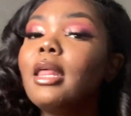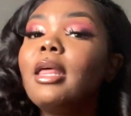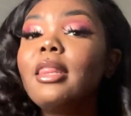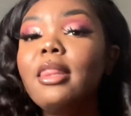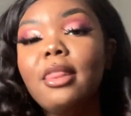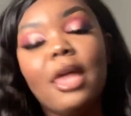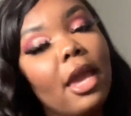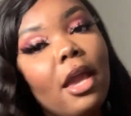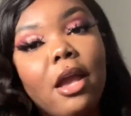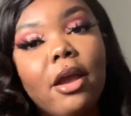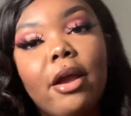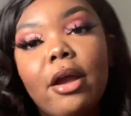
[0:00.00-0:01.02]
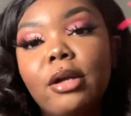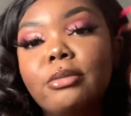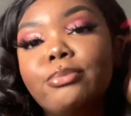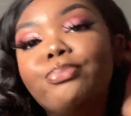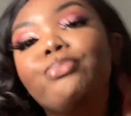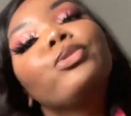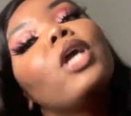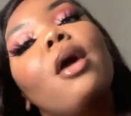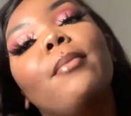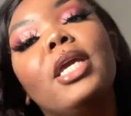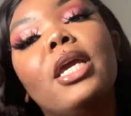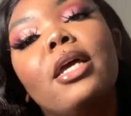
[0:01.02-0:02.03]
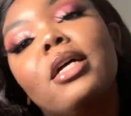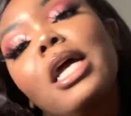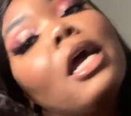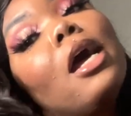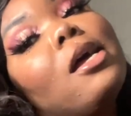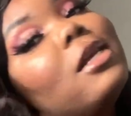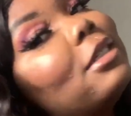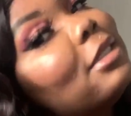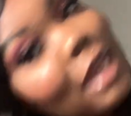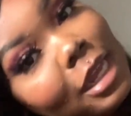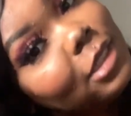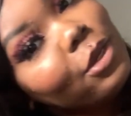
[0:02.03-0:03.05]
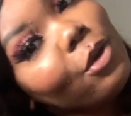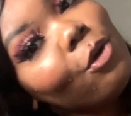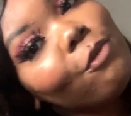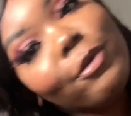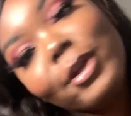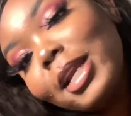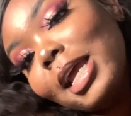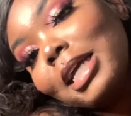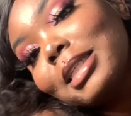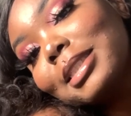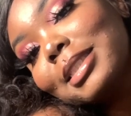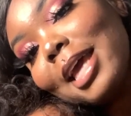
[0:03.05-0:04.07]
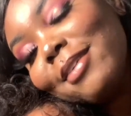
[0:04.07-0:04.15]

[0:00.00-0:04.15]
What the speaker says: there. Yeah. Stay tuned for the next